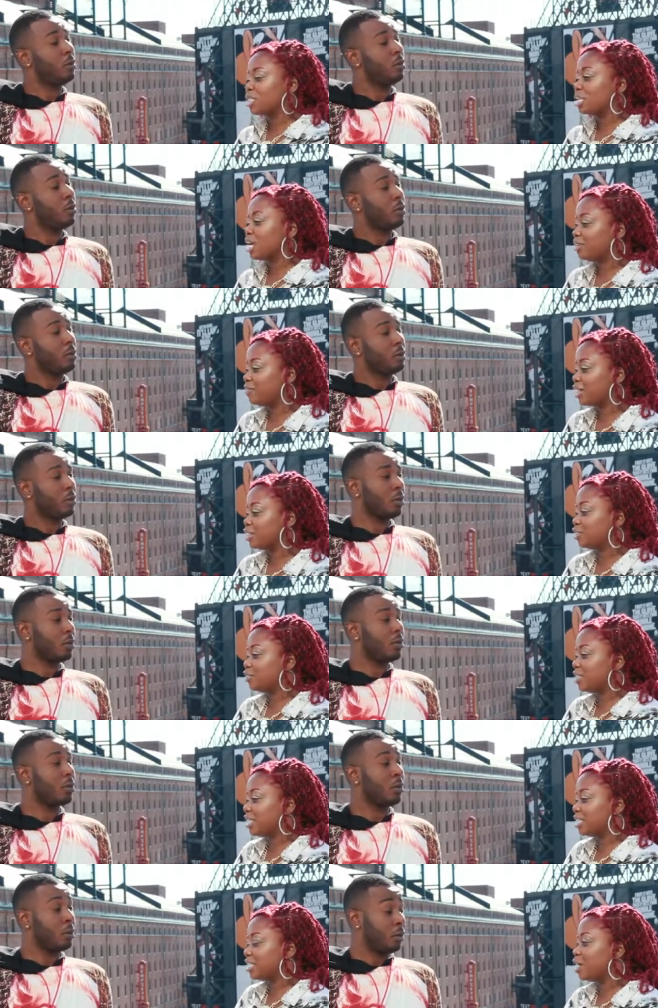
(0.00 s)
Speaker 1: on
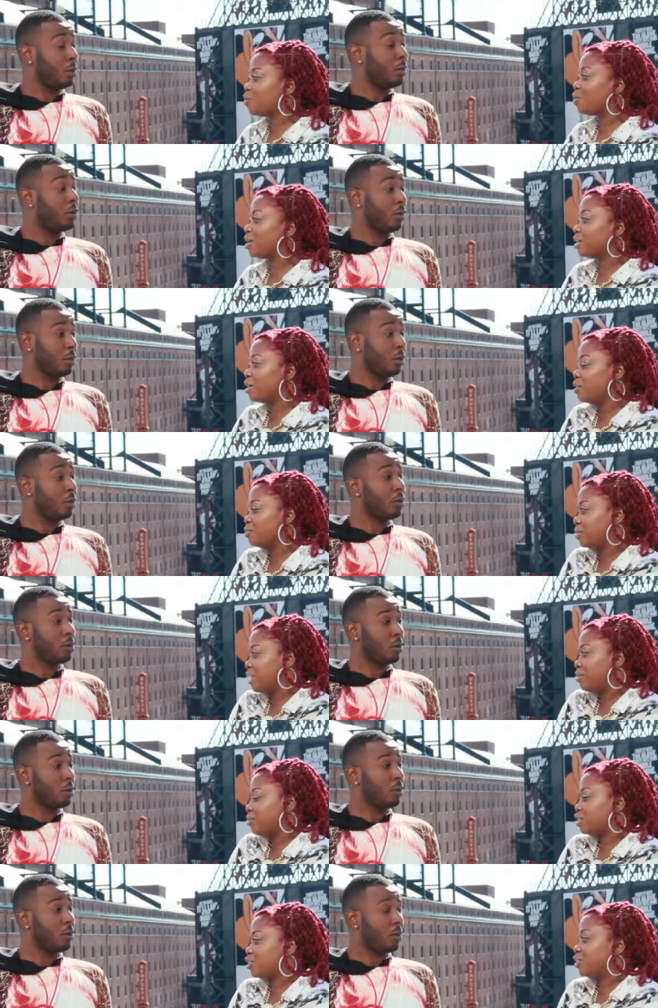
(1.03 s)
television or this and they want to uh,
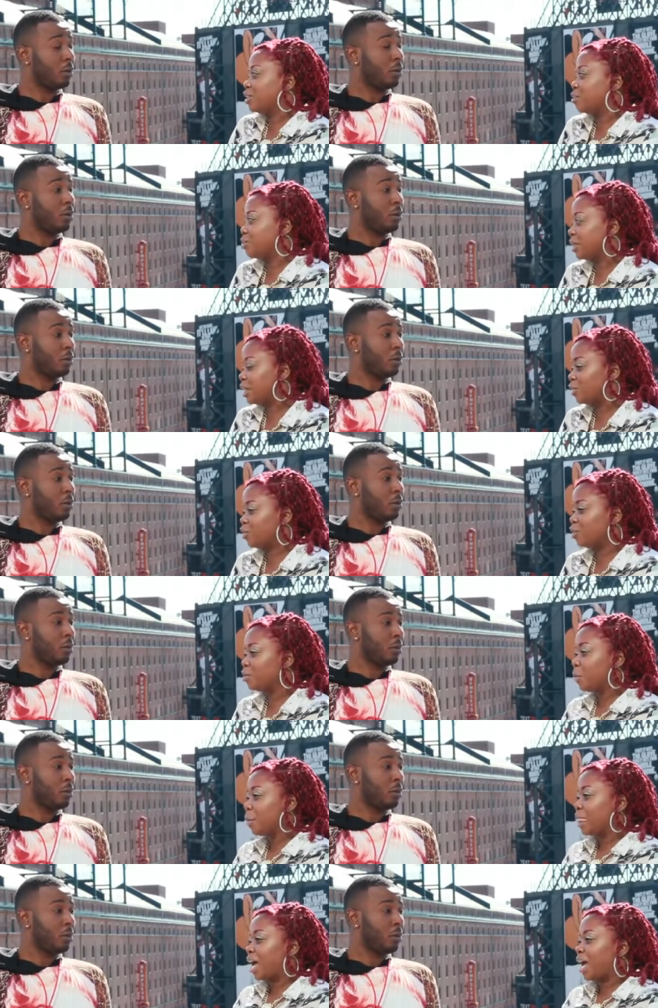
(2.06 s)
give a certain
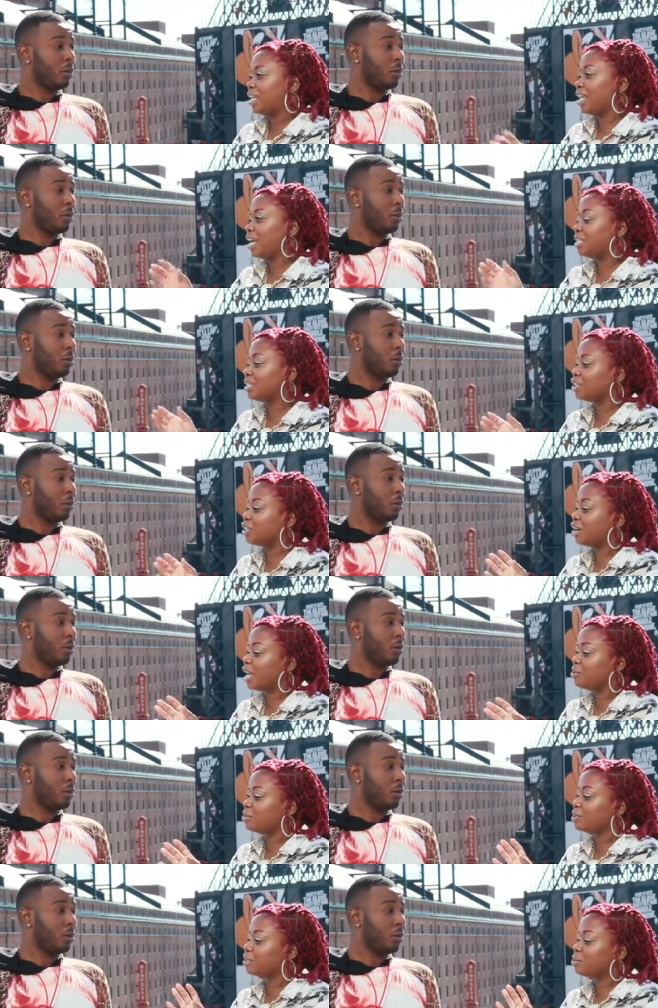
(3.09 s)
appeal, I like that
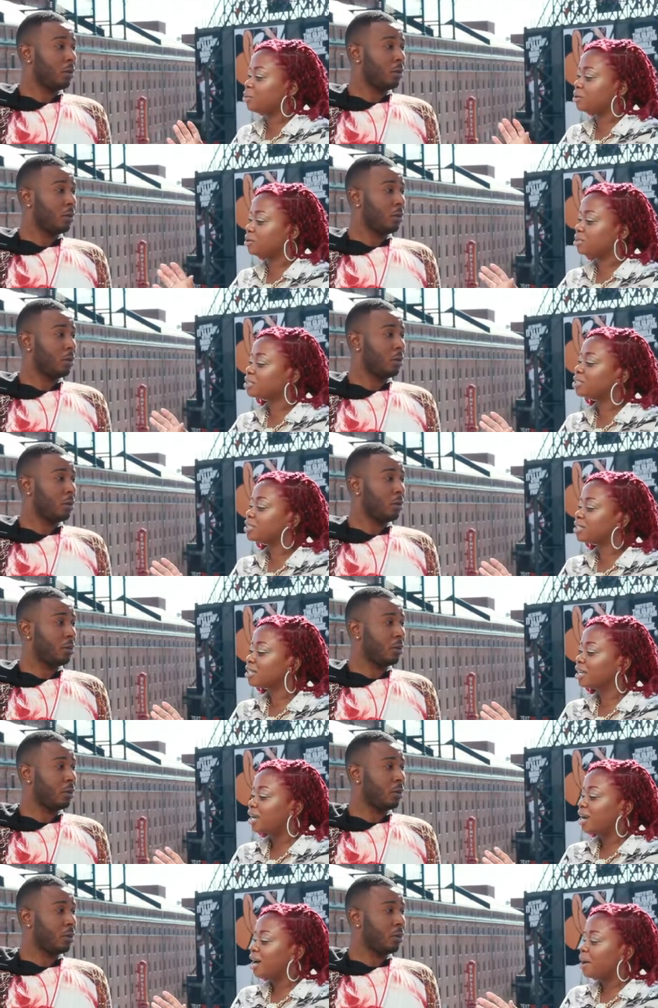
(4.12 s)
you're able to push
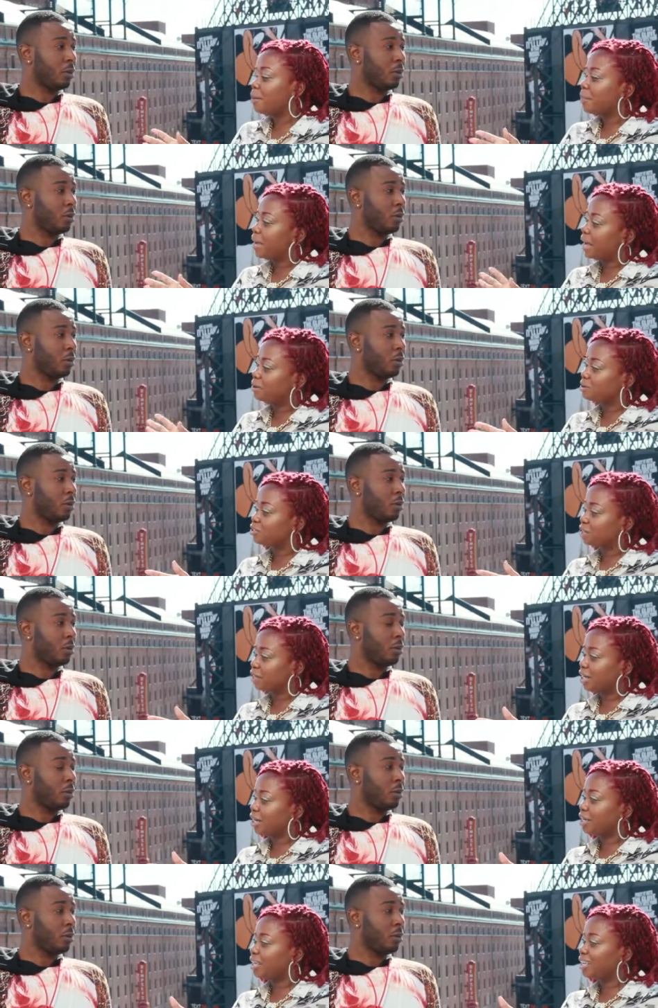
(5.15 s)
a
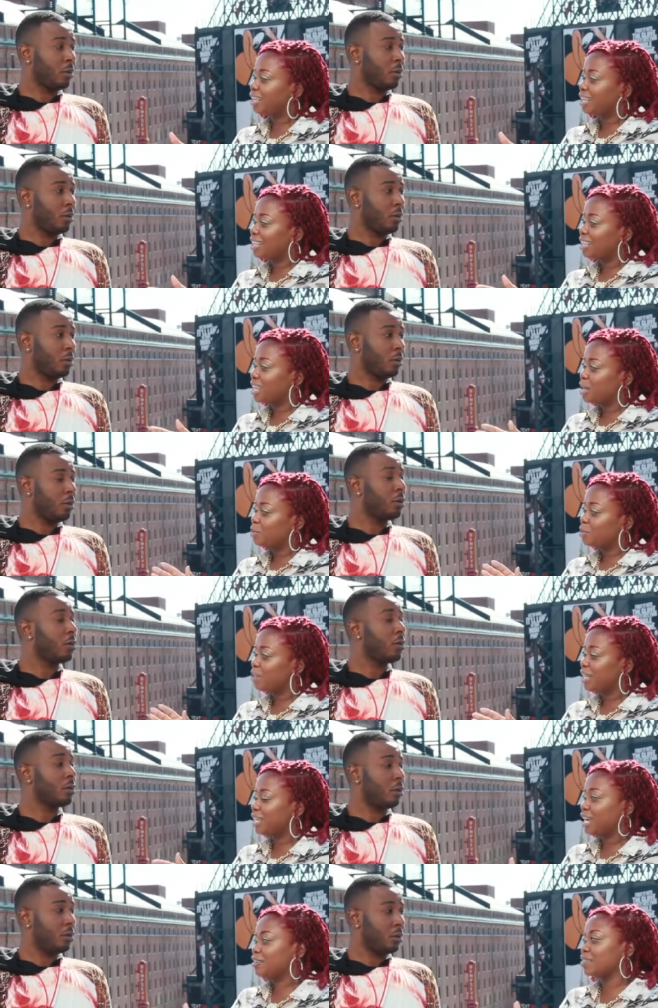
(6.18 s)
boundary
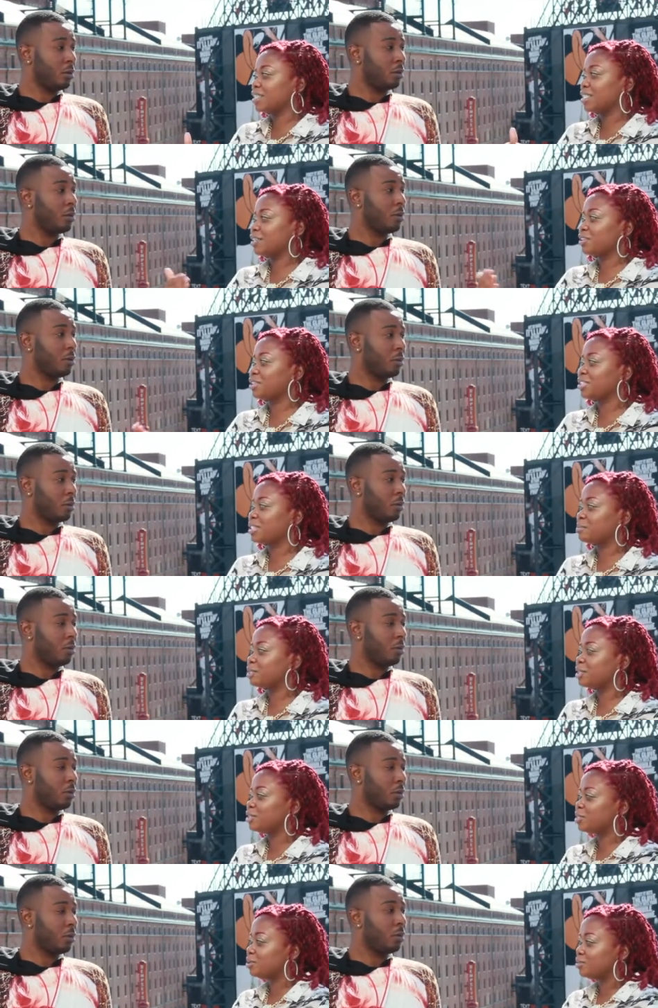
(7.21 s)
that you may not have necessarily
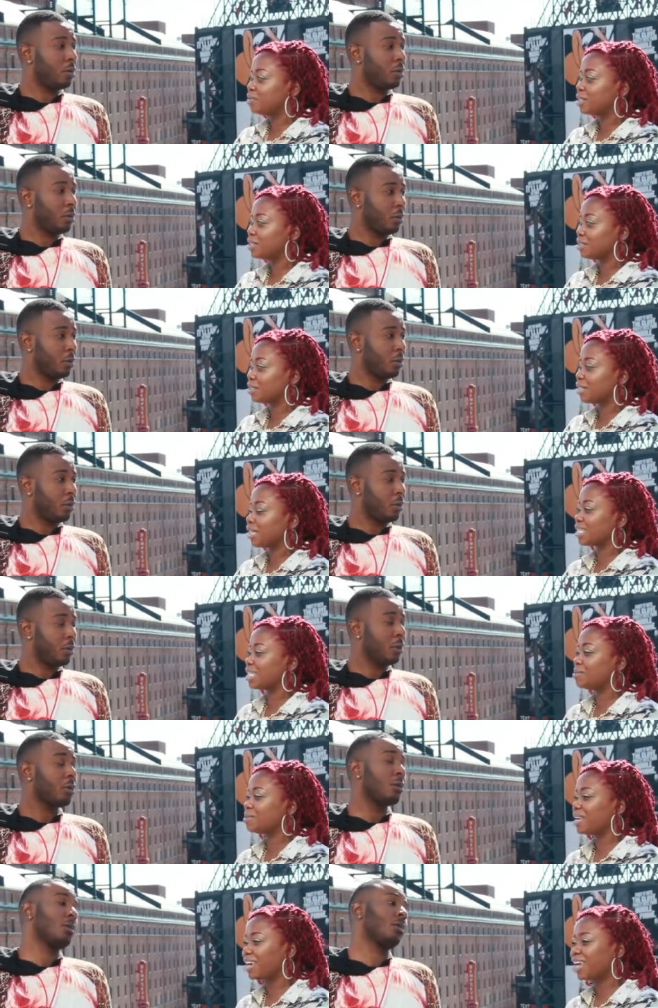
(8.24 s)
stepped into
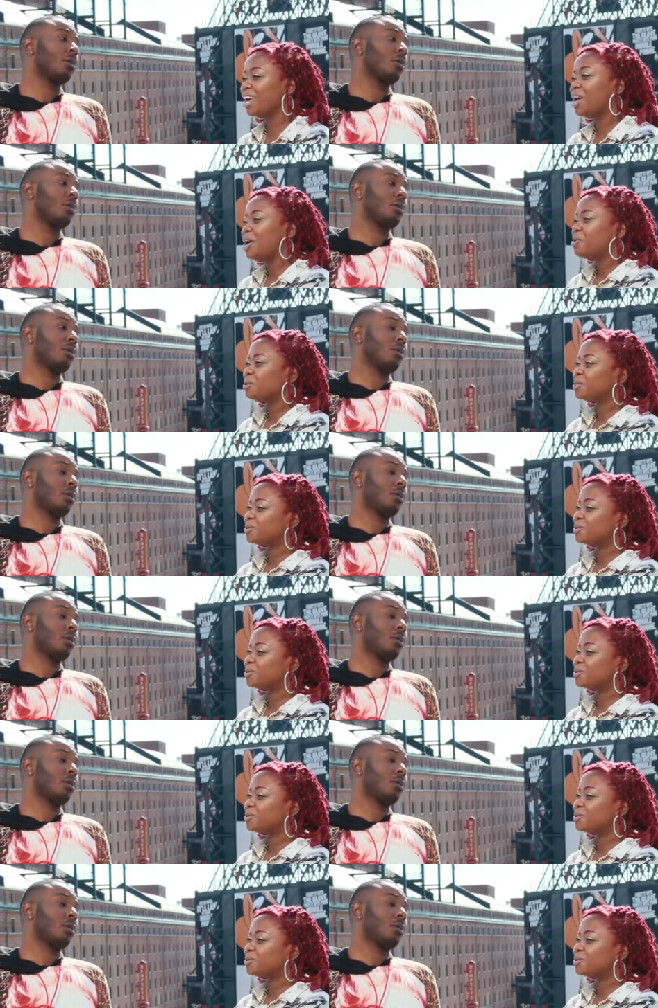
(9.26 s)
originally. Because I'm like,